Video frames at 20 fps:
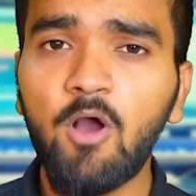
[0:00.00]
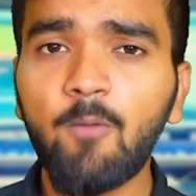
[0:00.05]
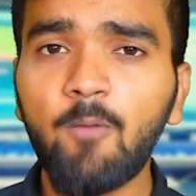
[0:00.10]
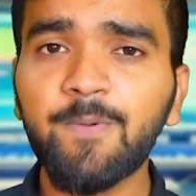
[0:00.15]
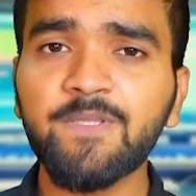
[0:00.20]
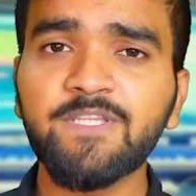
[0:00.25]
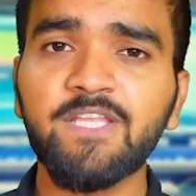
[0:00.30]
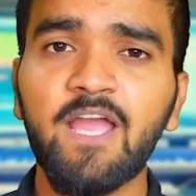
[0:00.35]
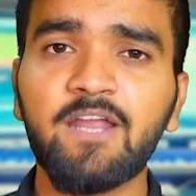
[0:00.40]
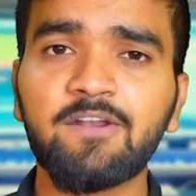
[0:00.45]

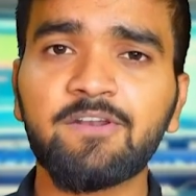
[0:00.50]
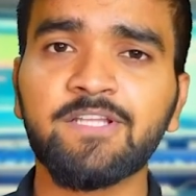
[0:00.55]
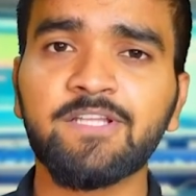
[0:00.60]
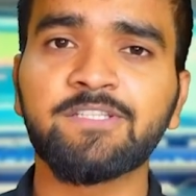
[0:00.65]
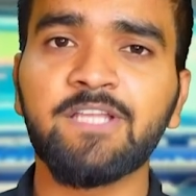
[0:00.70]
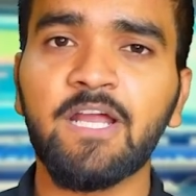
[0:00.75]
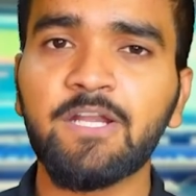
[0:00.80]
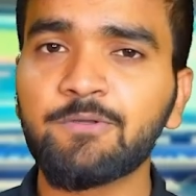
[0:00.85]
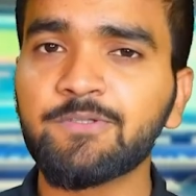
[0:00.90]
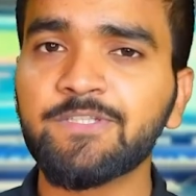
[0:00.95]
copy the
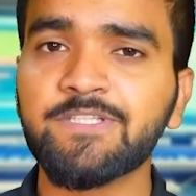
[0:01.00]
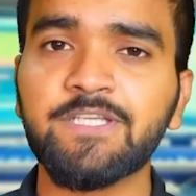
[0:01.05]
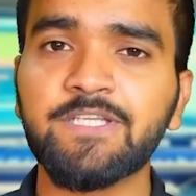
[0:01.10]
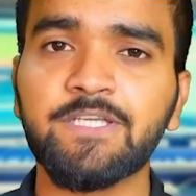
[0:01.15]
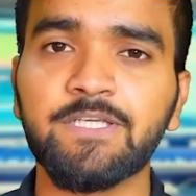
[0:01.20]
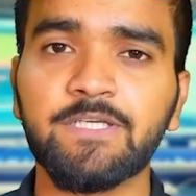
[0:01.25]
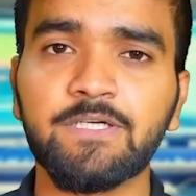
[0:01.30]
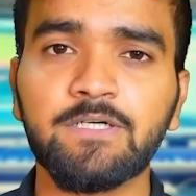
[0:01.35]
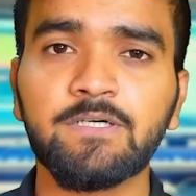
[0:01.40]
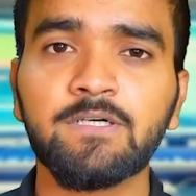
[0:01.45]
address that you
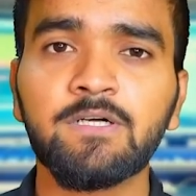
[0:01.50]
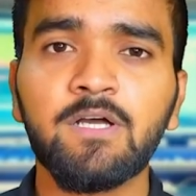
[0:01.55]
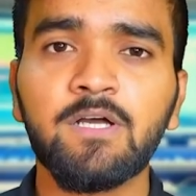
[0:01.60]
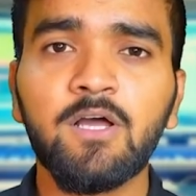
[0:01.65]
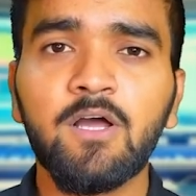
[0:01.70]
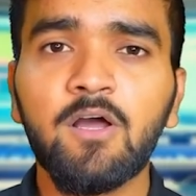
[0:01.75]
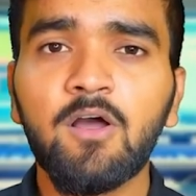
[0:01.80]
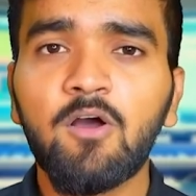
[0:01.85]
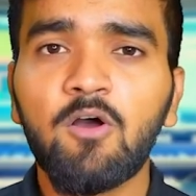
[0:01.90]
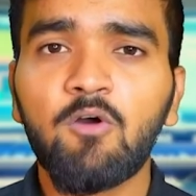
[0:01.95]
see here.
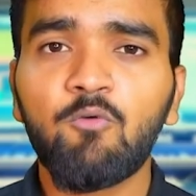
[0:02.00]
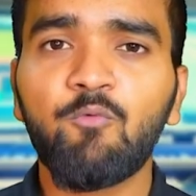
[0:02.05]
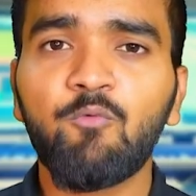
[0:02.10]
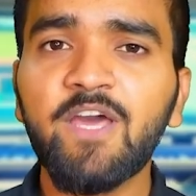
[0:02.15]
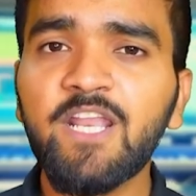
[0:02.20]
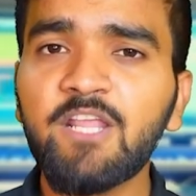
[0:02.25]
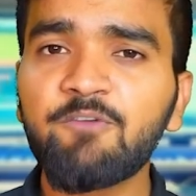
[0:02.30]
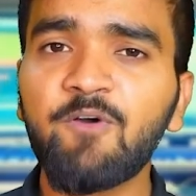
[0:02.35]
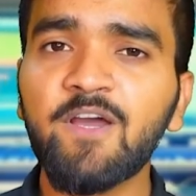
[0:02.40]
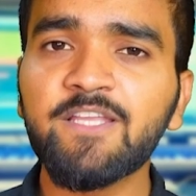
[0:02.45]

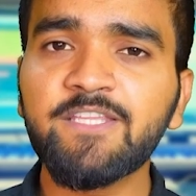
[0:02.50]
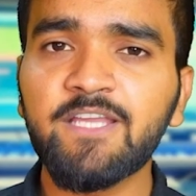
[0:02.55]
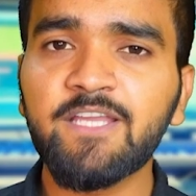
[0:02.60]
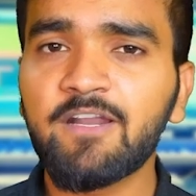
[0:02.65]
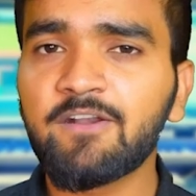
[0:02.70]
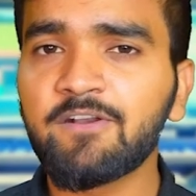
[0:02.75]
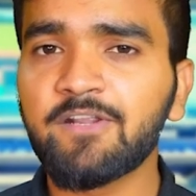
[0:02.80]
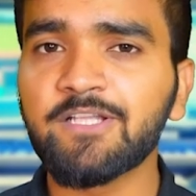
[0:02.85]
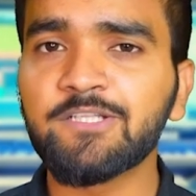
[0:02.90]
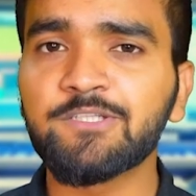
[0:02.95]
Verify the
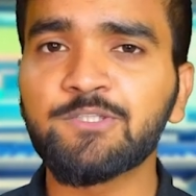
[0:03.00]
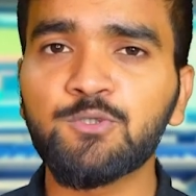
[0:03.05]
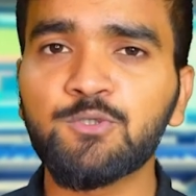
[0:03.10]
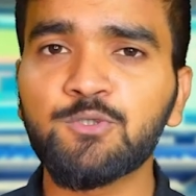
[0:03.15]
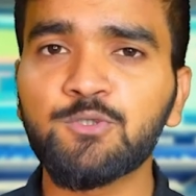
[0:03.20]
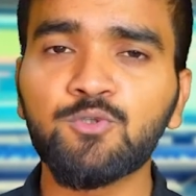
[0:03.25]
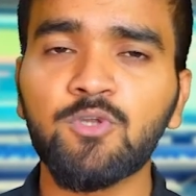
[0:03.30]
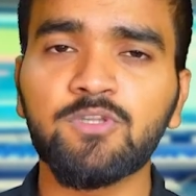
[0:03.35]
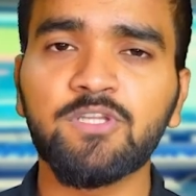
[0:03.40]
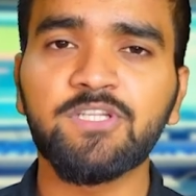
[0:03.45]
address
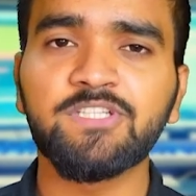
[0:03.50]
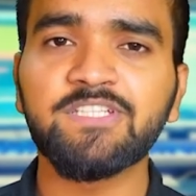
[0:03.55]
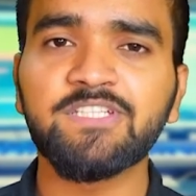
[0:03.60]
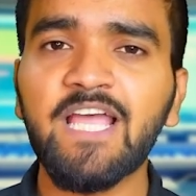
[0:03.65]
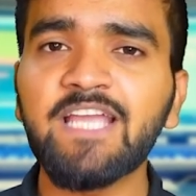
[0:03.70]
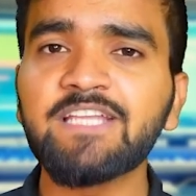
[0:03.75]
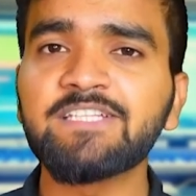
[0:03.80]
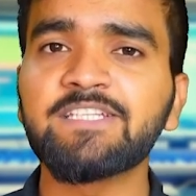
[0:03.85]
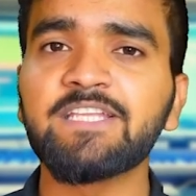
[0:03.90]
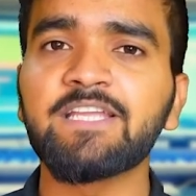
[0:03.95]
shown on the
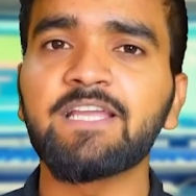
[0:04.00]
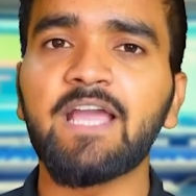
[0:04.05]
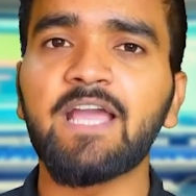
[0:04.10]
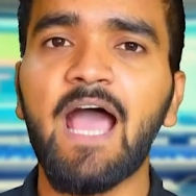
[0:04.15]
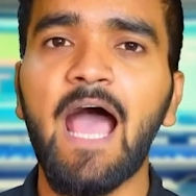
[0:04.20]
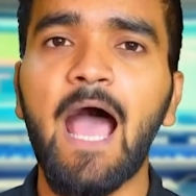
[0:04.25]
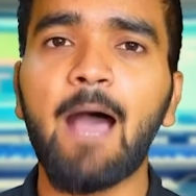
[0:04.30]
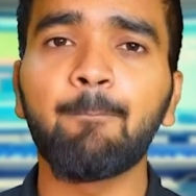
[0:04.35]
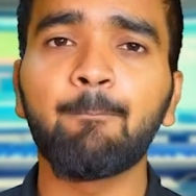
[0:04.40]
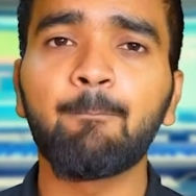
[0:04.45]
CySync
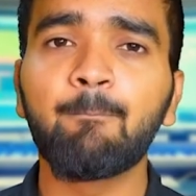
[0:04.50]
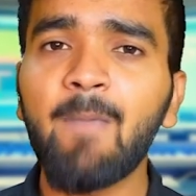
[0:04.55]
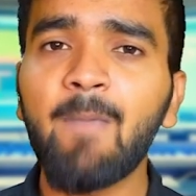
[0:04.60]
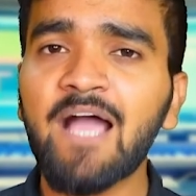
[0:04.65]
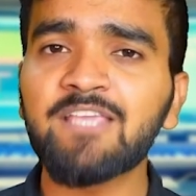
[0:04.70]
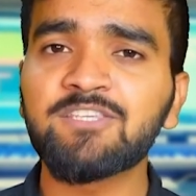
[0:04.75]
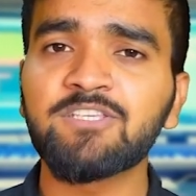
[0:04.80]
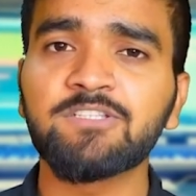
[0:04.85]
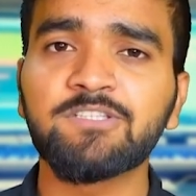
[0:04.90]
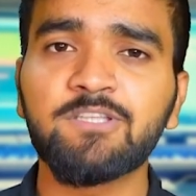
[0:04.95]
app
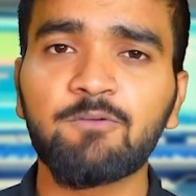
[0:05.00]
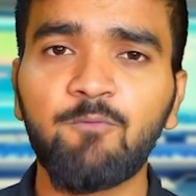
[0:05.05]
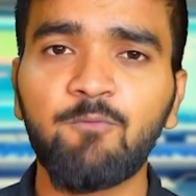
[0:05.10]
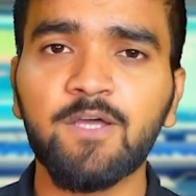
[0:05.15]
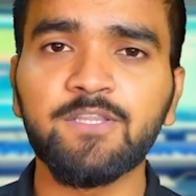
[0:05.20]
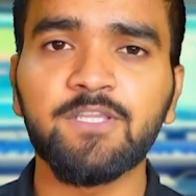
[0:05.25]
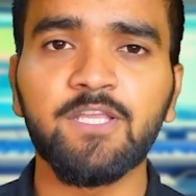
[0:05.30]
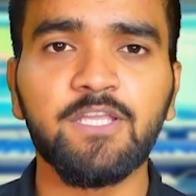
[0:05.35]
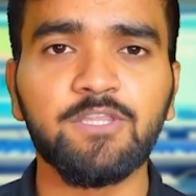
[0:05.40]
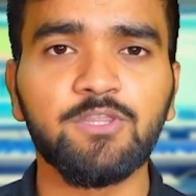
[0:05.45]
matches the
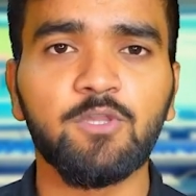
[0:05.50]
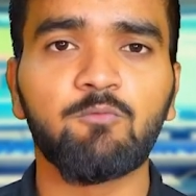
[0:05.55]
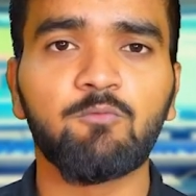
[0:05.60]
one in the